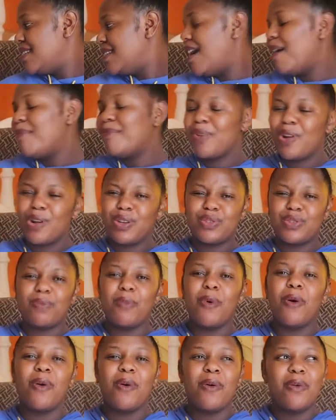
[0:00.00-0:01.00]
I'm not
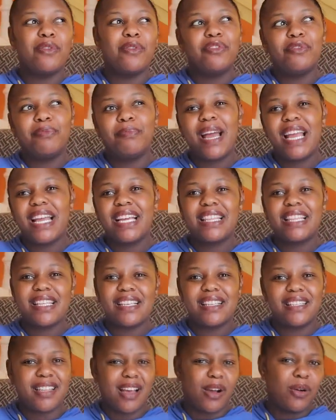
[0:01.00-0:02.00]
more of buying
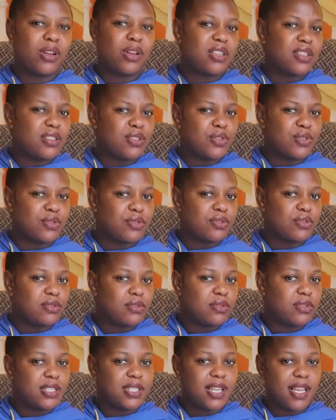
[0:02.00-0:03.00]
things according to
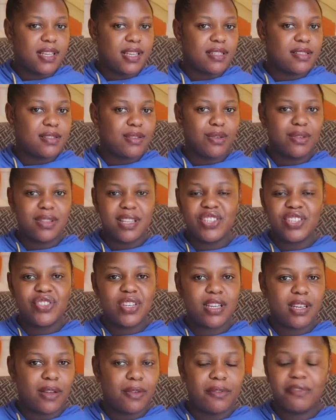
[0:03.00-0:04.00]
sex or the
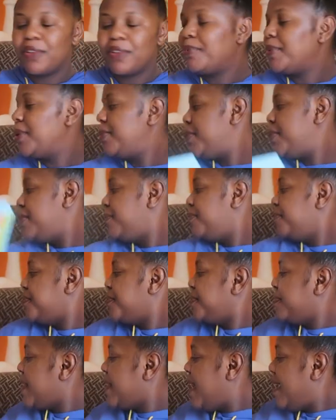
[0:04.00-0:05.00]
gender of the baby.
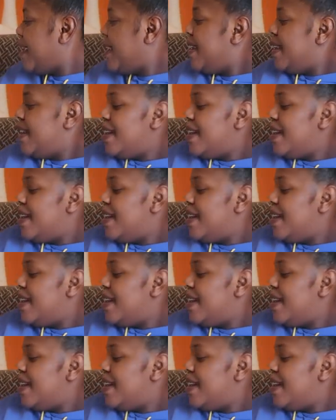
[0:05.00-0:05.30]
I